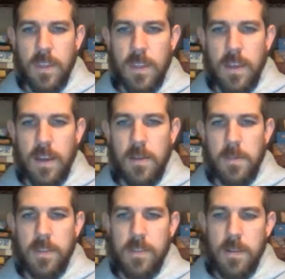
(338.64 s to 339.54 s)

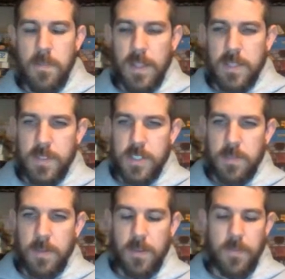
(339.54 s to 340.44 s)
And some things we
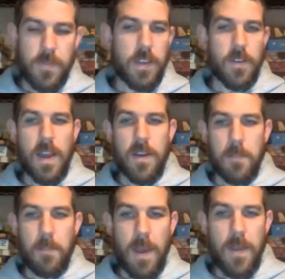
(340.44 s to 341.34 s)
should be able to figure out
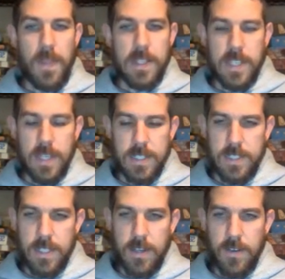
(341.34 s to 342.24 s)
about this
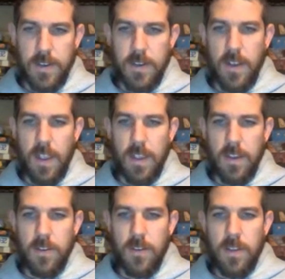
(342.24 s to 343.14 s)
exterior
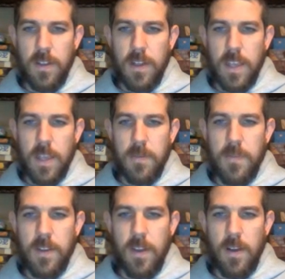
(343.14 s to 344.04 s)
angle. Can we
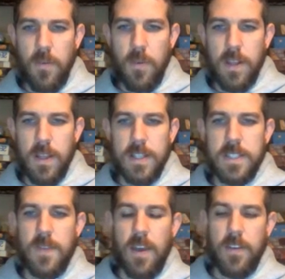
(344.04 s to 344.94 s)
figure out what
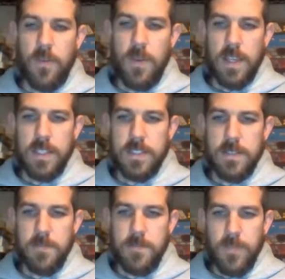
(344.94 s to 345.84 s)
its value
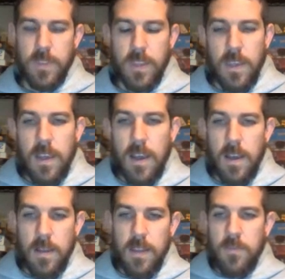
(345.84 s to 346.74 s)
is?
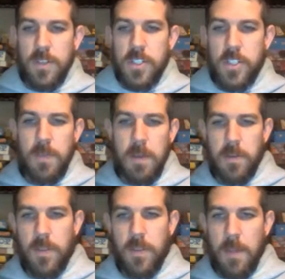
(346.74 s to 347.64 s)
And we should be able
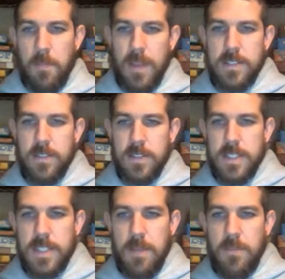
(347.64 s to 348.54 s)
to do that based on the
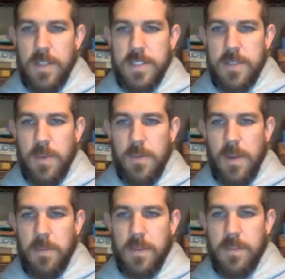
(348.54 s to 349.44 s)
same reason we were
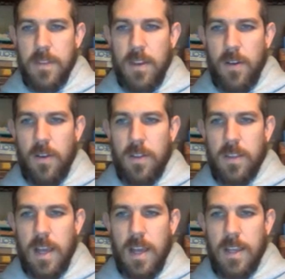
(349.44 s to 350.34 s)
able to say that all
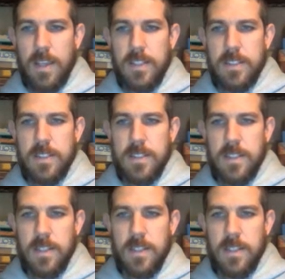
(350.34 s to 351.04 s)
lines